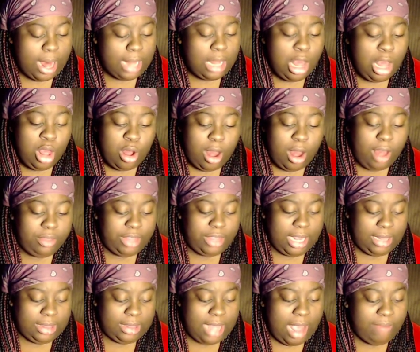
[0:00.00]
on their
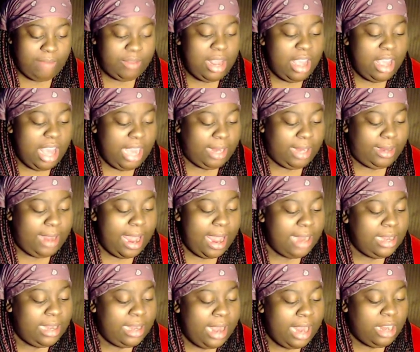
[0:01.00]
left, a
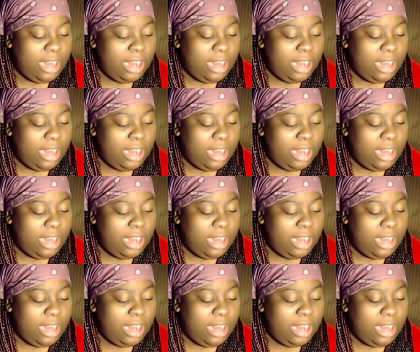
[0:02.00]
cannonade of